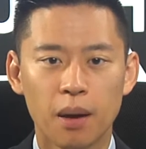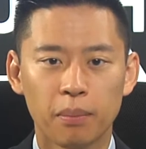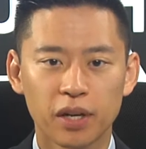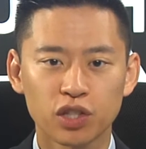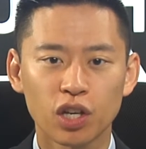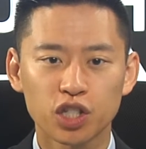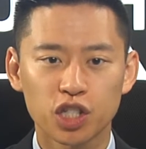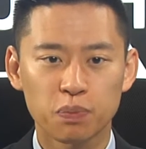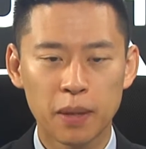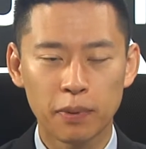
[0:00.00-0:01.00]
But it's not
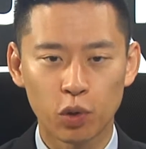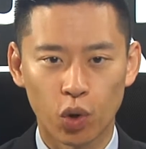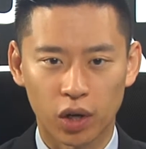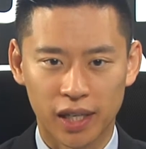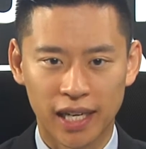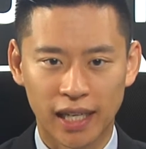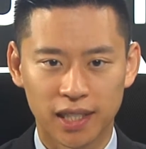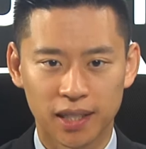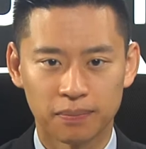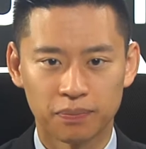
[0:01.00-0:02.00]
just people who are
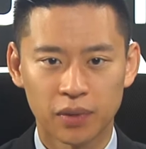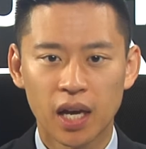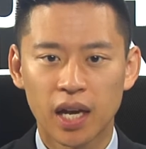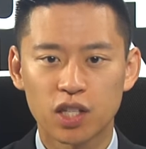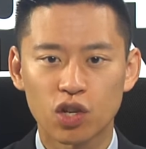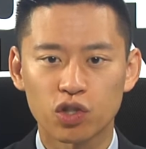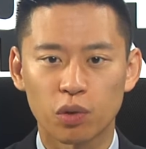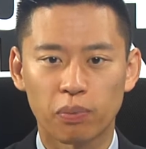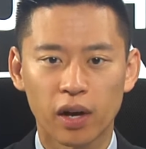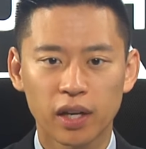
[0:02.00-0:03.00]
connected. It's also
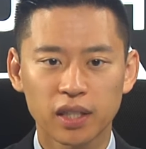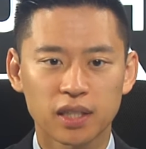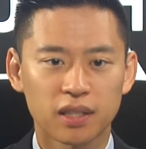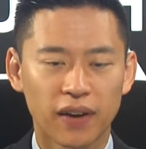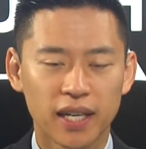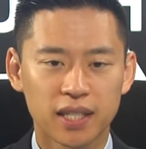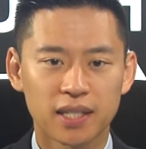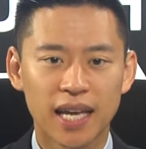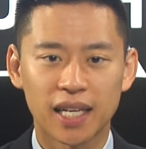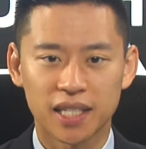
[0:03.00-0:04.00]
products, devices,
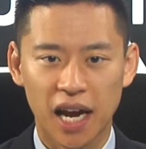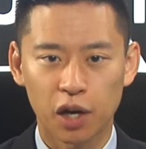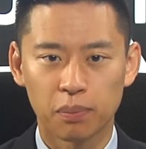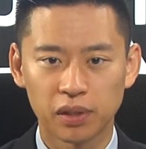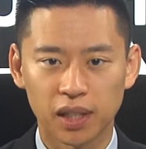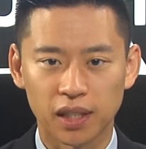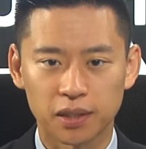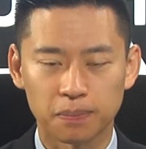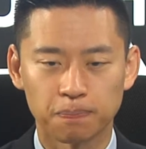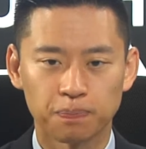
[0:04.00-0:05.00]
and entire
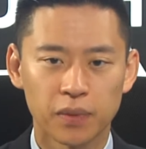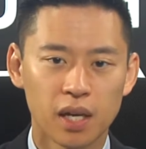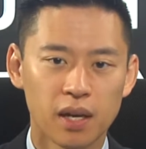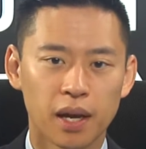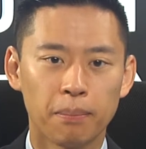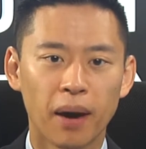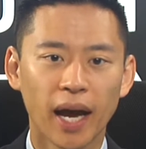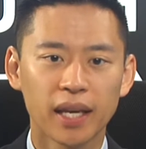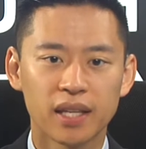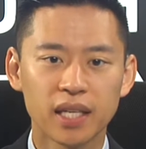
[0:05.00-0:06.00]
buildings.
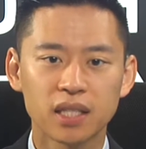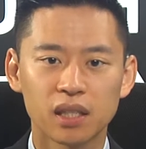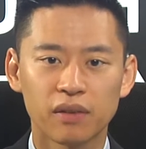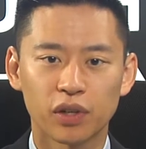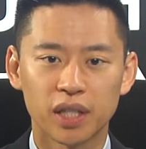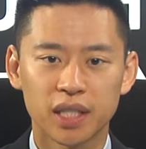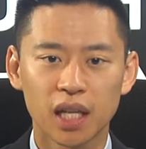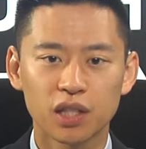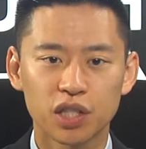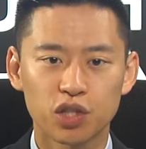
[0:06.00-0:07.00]
Combined, these deliver
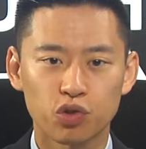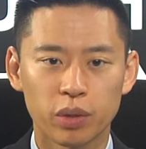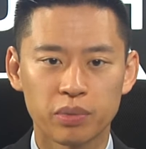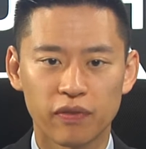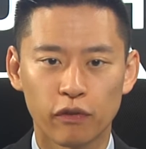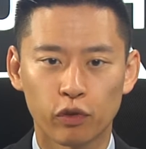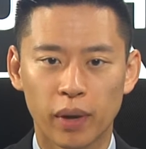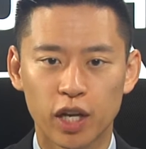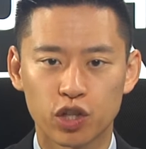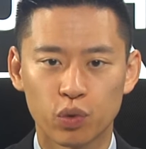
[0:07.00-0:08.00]
intelligent streams of
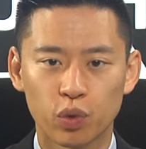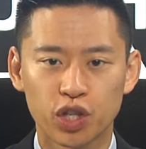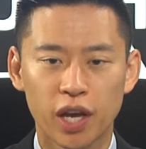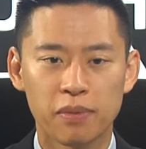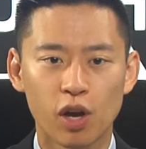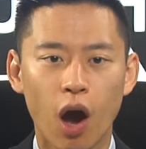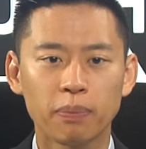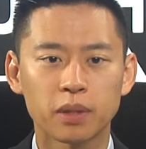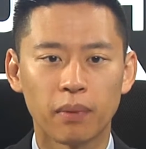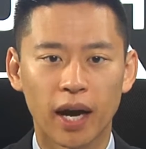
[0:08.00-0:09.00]
information which can be
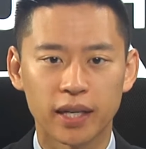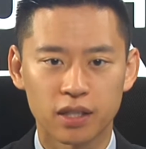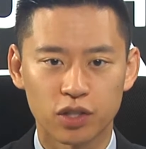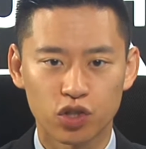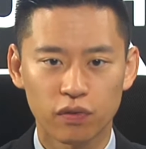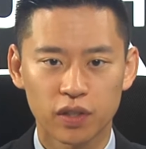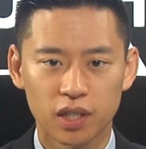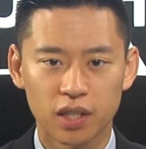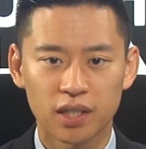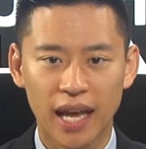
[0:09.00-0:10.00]
optimized to
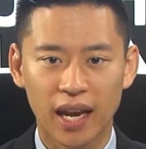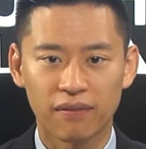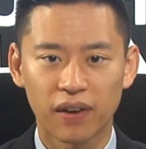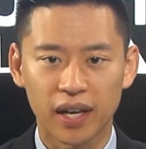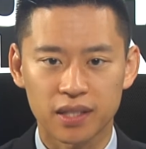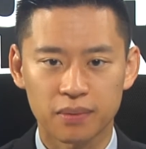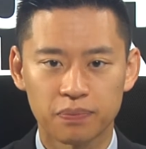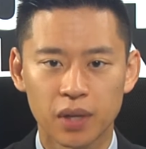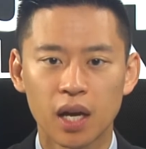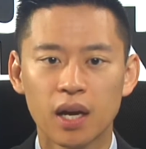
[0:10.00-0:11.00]
services and advice
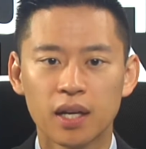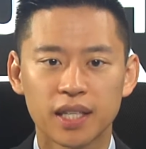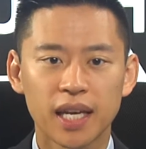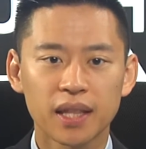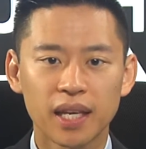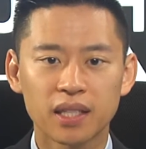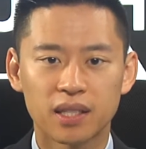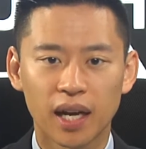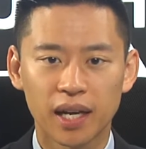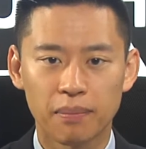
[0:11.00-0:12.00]
to get things
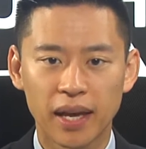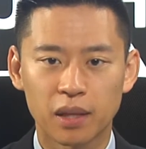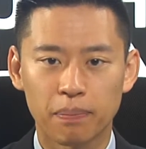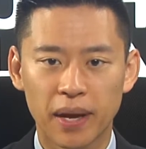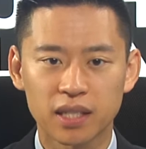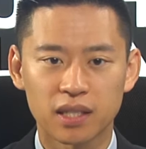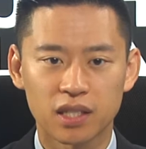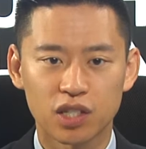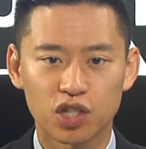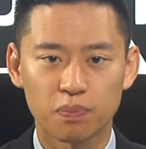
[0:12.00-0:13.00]
done and make the best
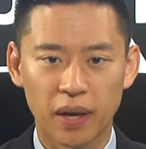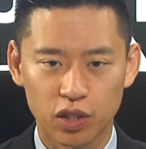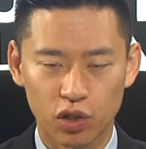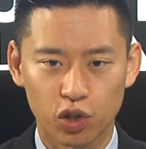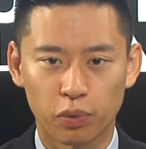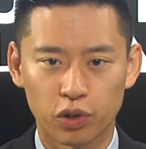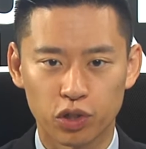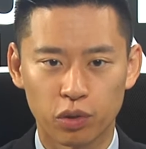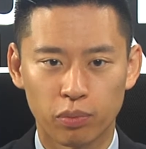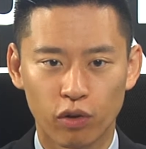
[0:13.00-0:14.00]
decisions based on your
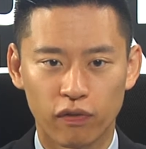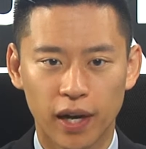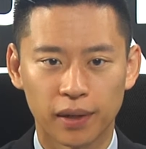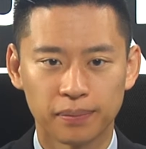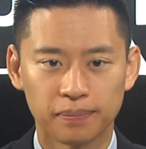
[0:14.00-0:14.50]
personal profile.